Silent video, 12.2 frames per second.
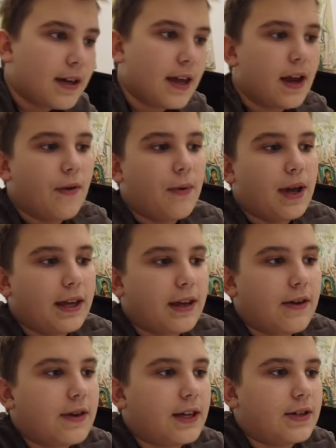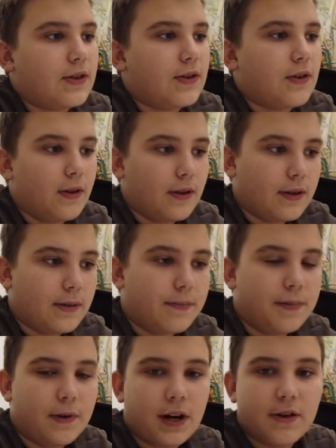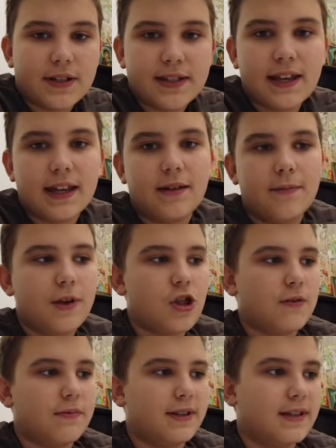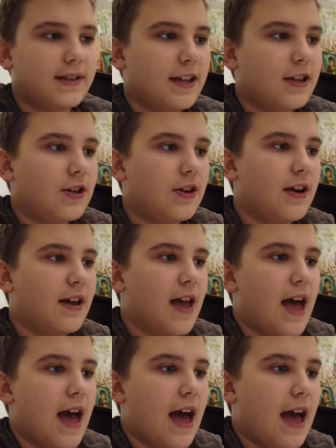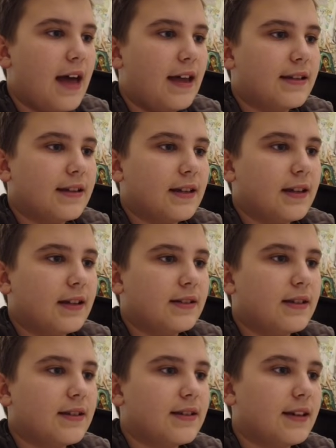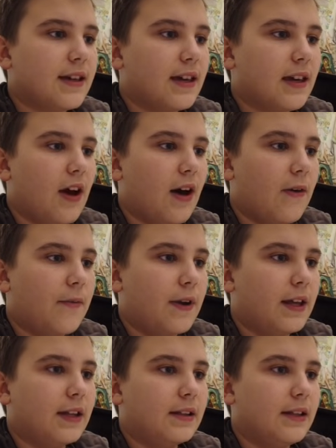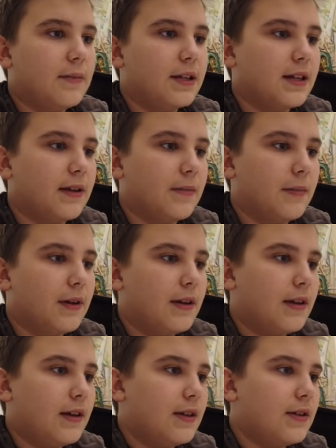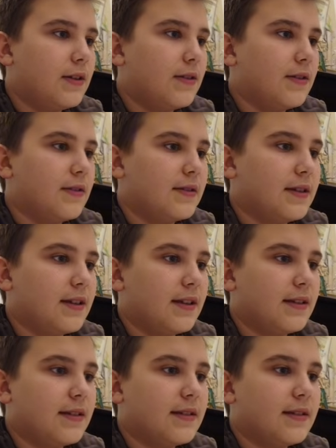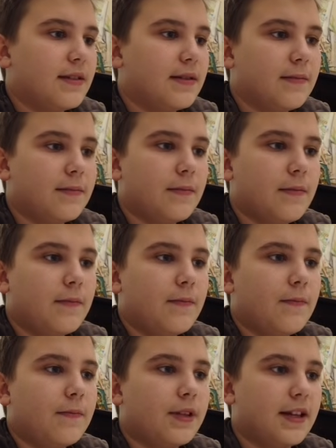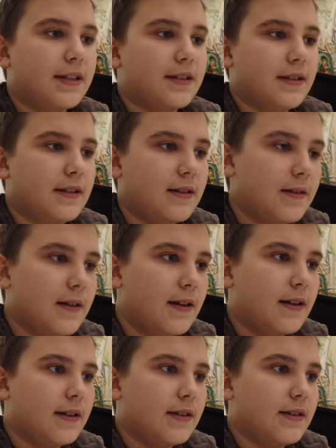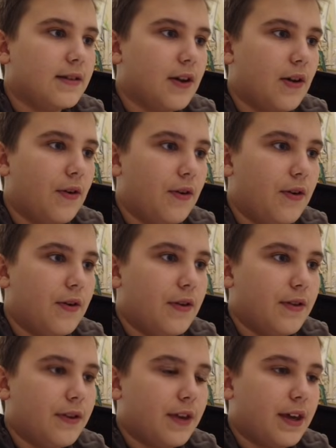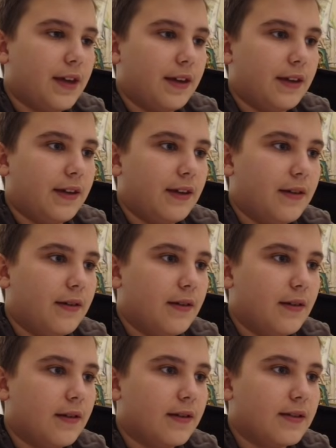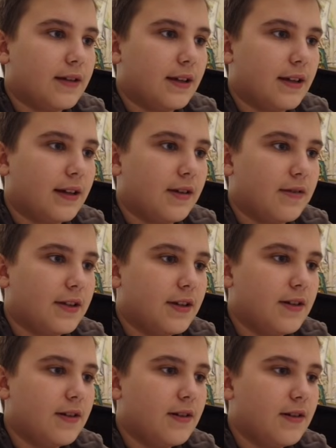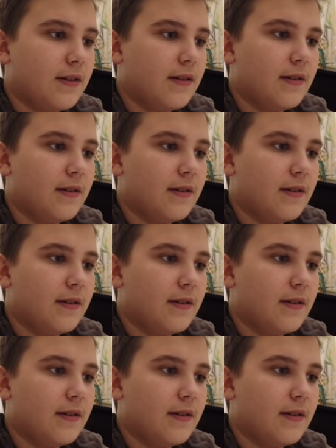Here we're going to put our second bishop in the center and cut the king off and limit him to this place. So king, let's say king goes here.